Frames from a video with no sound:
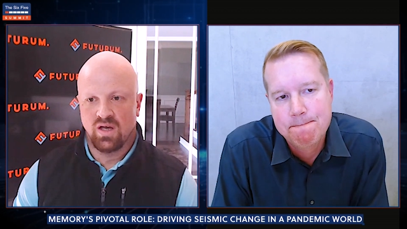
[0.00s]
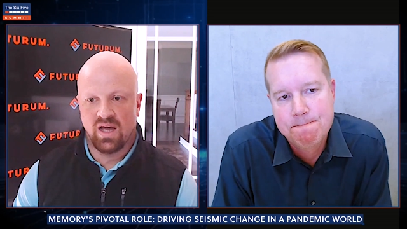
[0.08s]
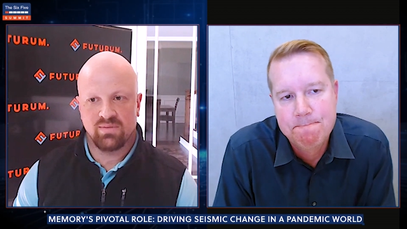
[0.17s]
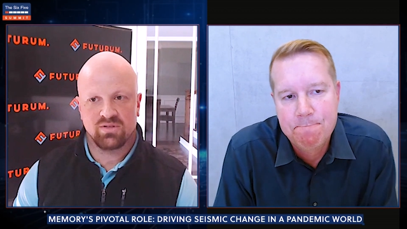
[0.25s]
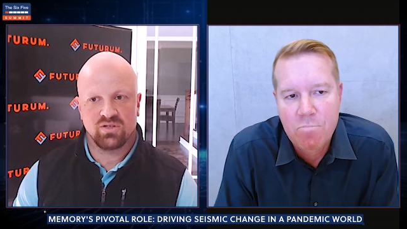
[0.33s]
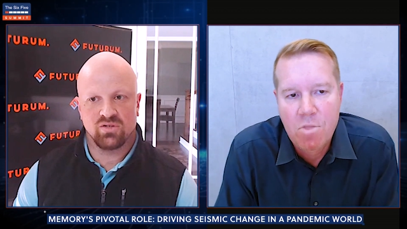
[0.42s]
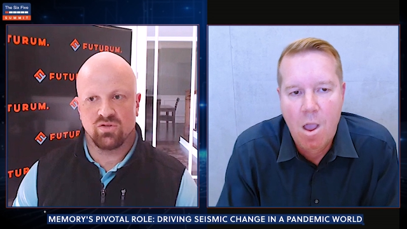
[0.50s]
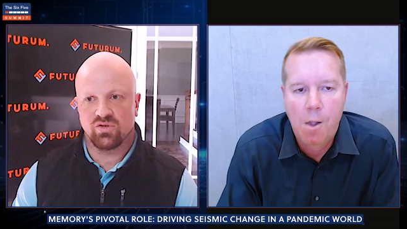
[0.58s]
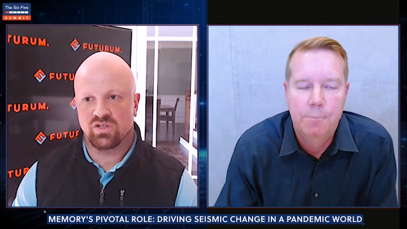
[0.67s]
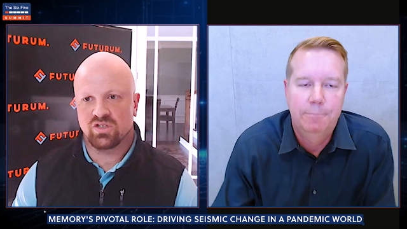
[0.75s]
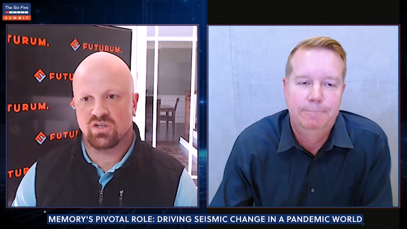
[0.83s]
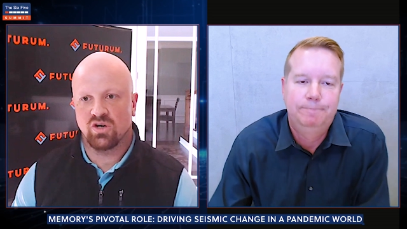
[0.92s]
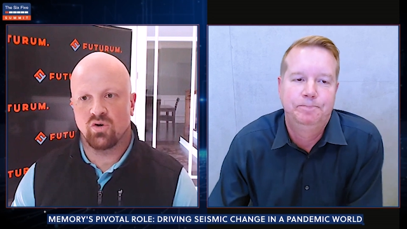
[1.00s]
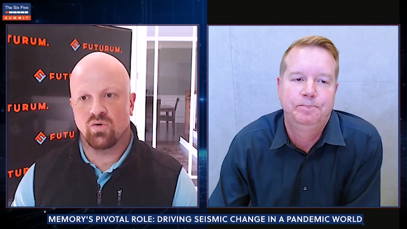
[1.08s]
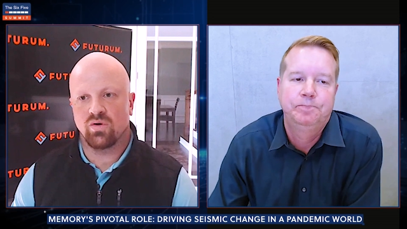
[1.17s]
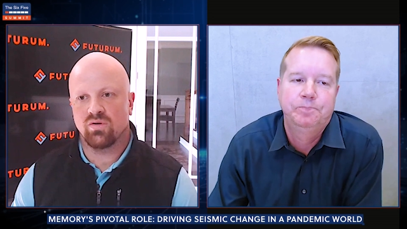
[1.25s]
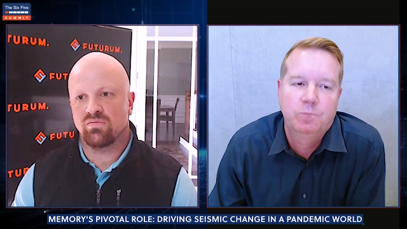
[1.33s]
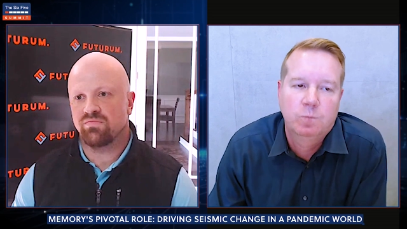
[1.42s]
Speaker 1: Absolutely.
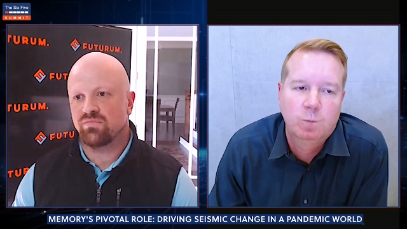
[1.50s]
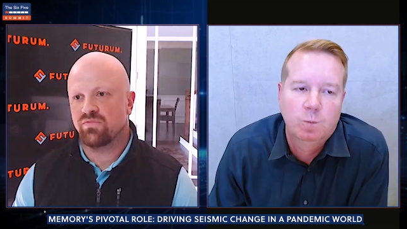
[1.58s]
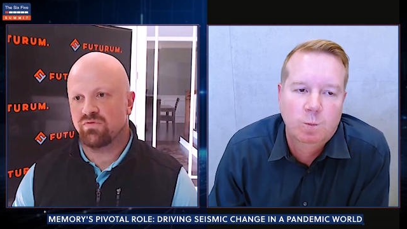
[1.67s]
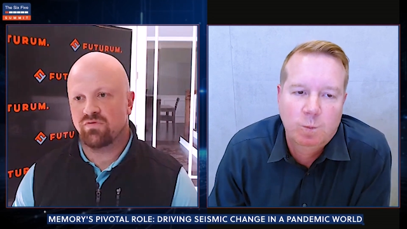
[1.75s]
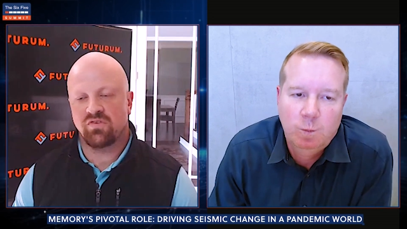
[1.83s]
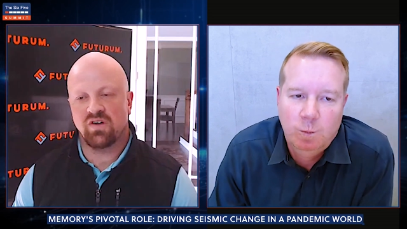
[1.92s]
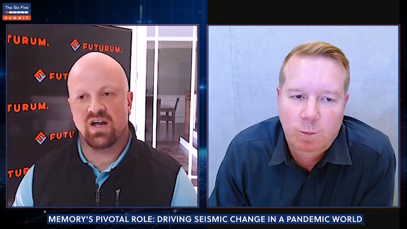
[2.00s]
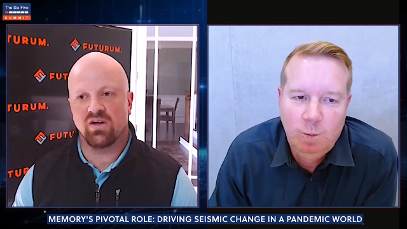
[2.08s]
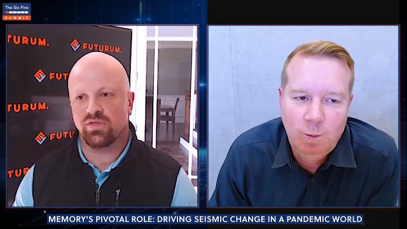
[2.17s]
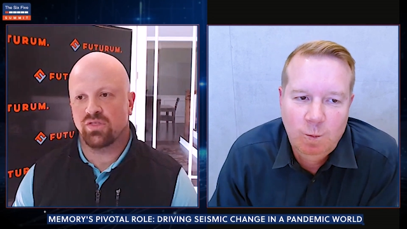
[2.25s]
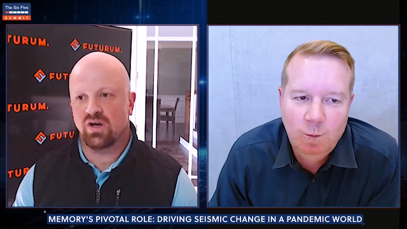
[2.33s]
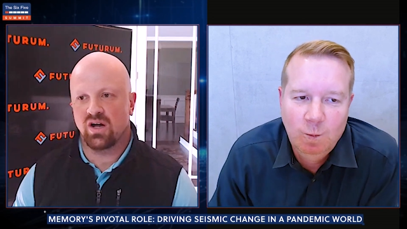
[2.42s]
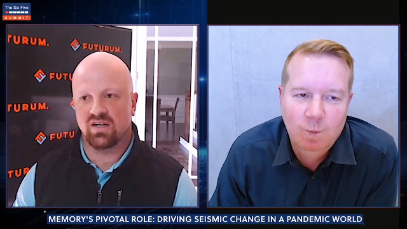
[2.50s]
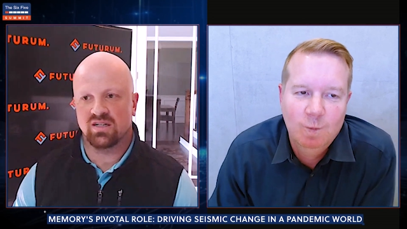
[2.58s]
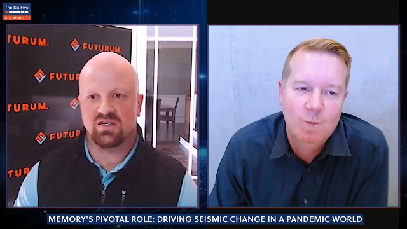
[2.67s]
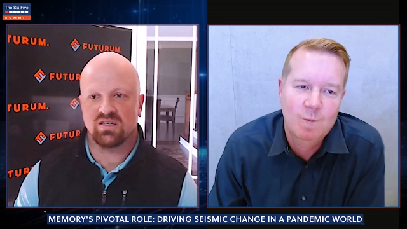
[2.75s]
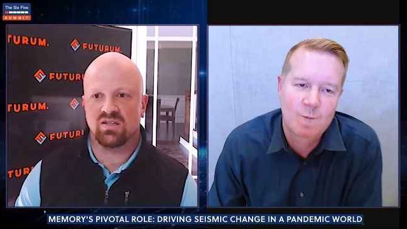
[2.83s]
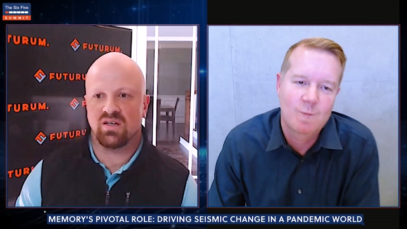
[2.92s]
So, final
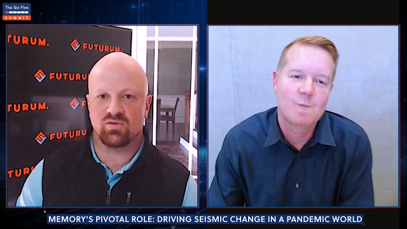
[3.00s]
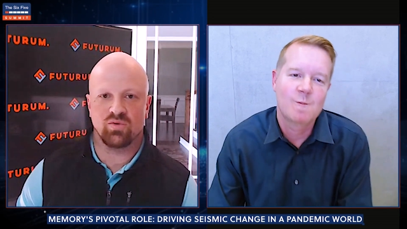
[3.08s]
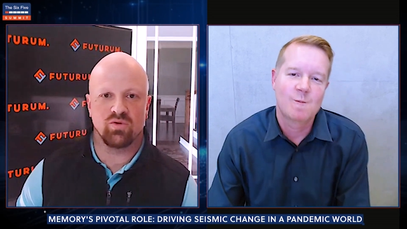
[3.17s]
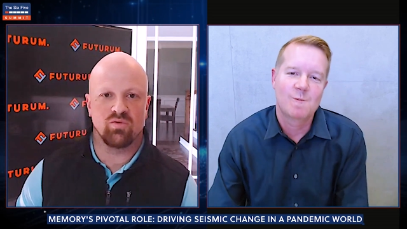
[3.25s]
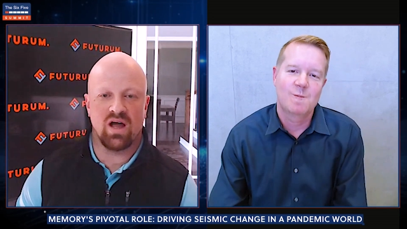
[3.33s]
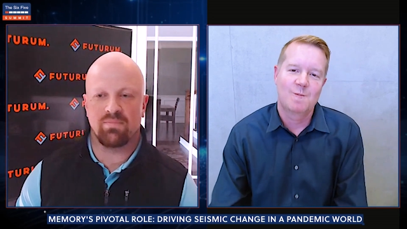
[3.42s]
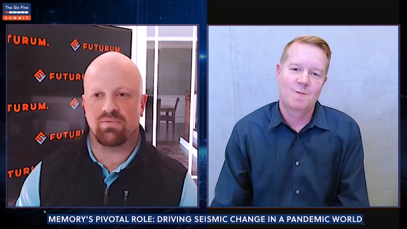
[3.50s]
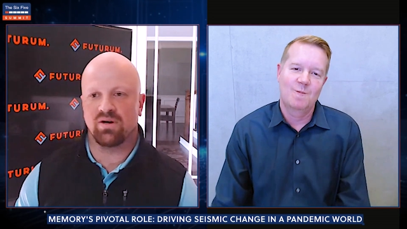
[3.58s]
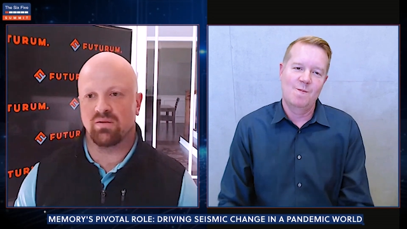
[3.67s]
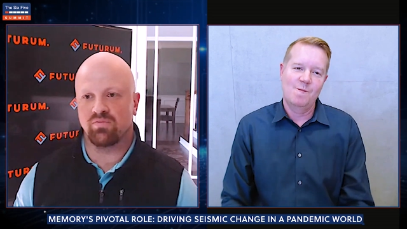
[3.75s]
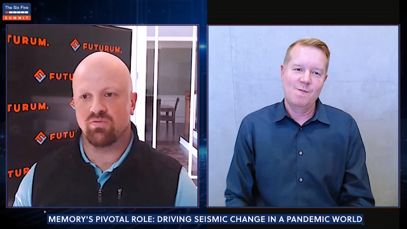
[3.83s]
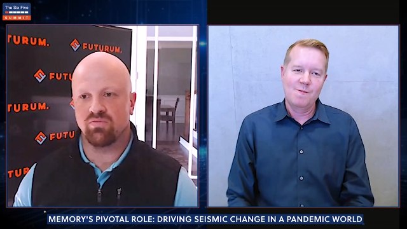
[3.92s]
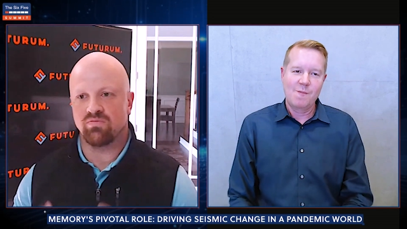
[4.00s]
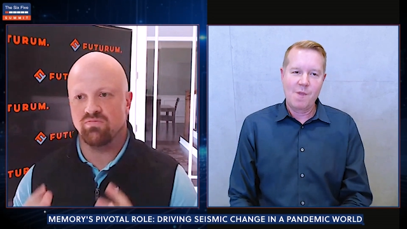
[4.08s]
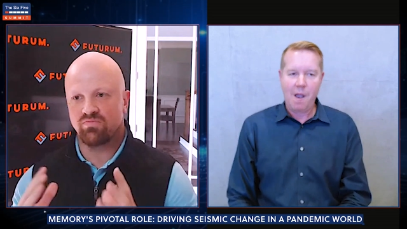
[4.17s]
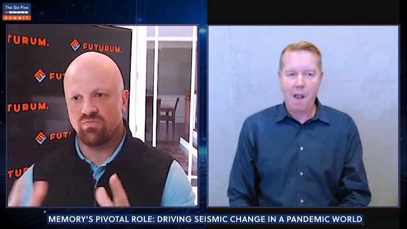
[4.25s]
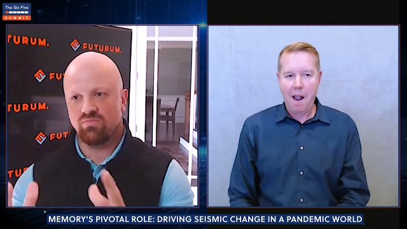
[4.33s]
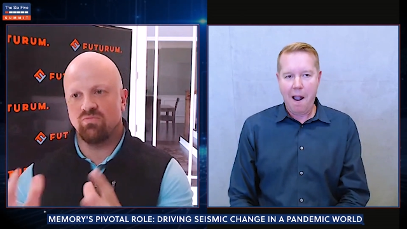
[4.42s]
thoughts as we wrap up.
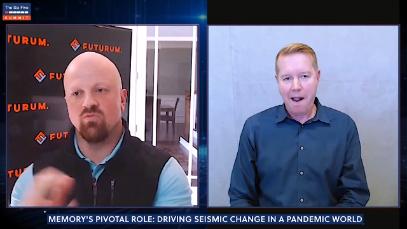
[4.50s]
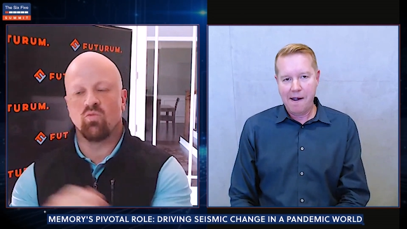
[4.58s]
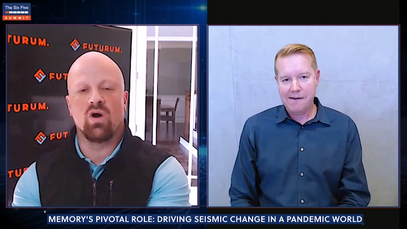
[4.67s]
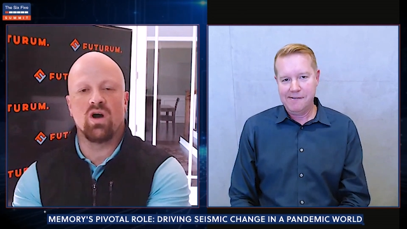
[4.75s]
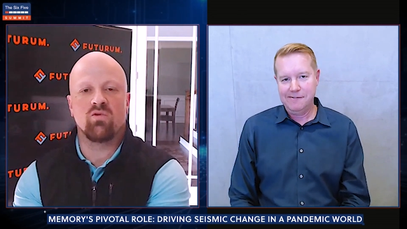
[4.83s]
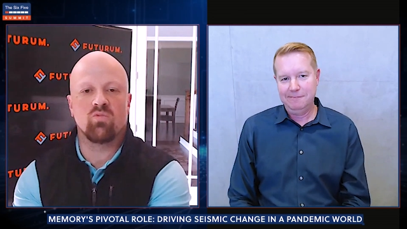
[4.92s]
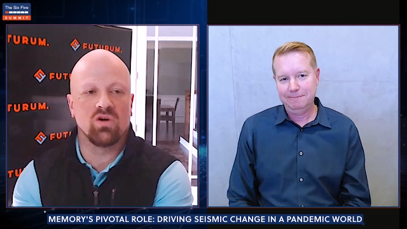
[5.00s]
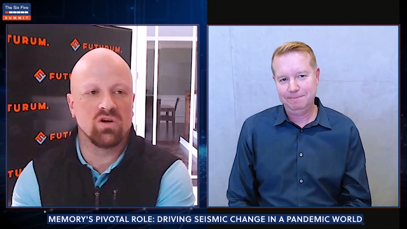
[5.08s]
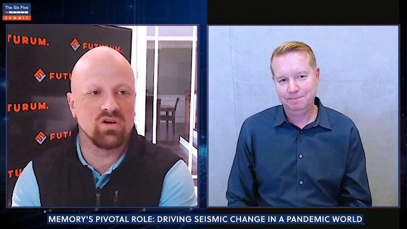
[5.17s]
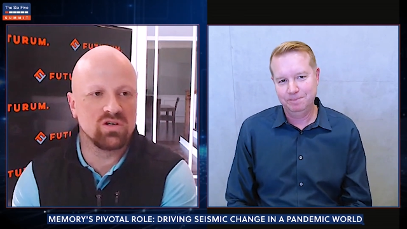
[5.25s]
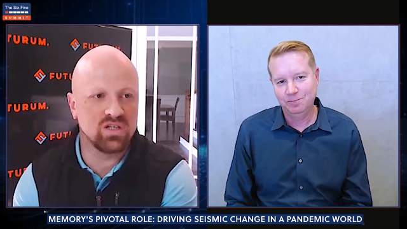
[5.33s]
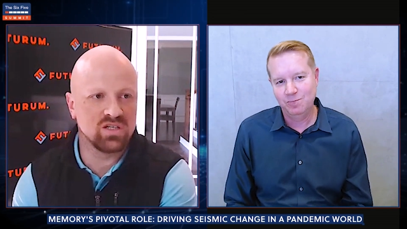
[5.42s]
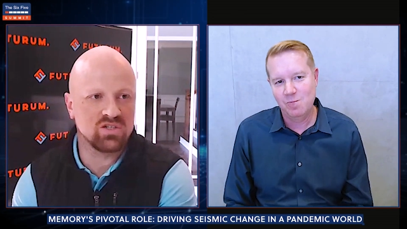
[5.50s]
One word to